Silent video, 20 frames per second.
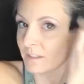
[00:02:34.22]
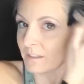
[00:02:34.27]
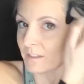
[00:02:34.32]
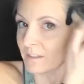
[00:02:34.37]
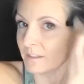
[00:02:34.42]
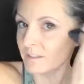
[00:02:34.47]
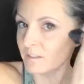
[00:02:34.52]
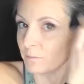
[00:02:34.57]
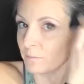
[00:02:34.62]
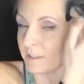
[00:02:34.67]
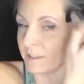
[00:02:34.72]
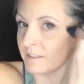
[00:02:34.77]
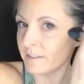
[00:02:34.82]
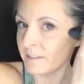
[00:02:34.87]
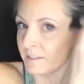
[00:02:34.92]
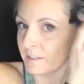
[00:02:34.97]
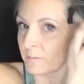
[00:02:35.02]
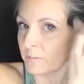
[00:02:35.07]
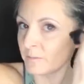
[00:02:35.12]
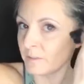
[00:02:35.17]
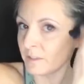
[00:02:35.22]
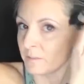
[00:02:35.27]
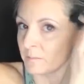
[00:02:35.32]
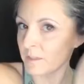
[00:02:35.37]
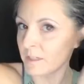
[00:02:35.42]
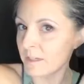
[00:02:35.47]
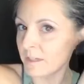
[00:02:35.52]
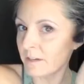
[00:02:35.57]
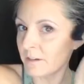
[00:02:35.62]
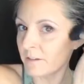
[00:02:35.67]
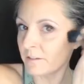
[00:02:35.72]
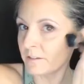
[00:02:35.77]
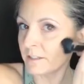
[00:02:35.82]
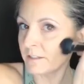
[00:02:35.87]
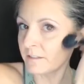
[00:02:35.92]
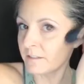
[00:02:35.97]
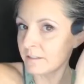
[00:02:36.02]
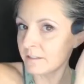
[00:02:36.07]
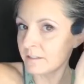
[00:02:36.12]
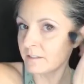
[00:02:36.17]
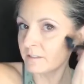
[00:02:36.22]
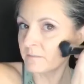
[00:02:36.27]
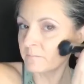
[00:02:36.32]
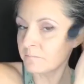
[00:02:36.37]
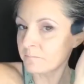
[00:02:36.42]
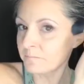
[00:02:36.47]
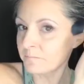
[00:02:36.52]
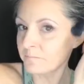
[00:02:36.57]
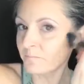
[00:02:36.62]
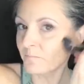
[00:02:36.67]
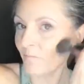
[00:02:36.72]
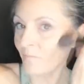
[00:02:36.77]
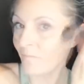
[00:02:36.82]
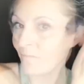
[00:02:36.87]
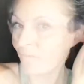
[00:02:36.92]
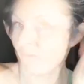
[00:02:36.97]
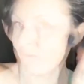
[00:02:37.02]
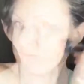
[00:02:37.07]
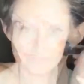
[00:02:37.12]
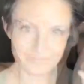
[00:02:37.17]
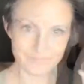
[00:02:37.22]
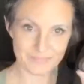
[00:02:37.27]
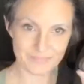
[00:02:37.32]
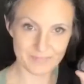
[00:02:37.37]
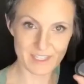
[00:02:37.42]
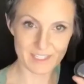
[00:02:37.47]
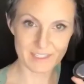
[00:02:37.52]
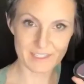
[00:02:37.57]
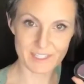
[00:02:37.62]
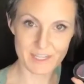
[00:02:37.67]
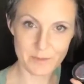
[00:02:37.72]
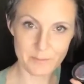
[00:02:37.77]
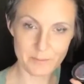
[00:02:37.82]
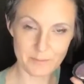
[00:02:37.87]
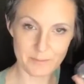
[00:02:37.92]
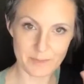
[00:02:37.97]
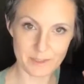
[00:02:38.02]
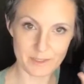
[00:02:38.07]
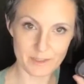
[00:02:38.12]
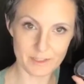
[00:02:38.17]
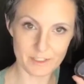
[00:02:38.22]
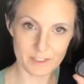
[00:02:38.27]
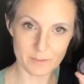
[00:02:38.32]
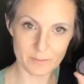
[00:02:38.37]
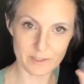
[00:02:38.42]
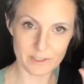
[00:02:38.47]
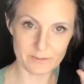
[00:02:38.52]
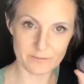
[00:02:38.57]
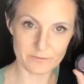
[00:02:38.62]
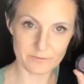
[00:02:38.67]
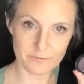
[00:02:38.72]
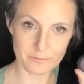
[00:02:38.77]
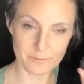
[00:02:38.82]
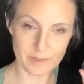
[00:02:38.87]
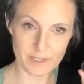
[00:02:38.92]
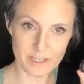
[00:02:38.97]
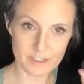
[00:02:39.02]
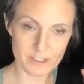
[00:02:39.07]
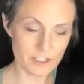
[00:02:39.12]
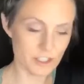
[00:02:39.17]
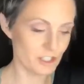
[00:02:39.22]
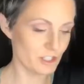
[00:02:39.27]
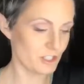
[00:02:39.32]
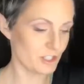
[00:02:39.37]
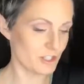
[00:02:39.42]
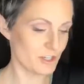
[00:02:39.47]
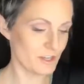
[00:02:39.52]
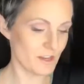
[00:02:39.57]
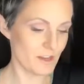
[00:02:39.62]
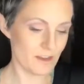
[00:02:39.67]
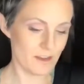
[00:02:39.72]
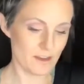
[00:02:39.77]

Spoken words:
kind of blend it up in my hairline. Next up, a little bit of blush.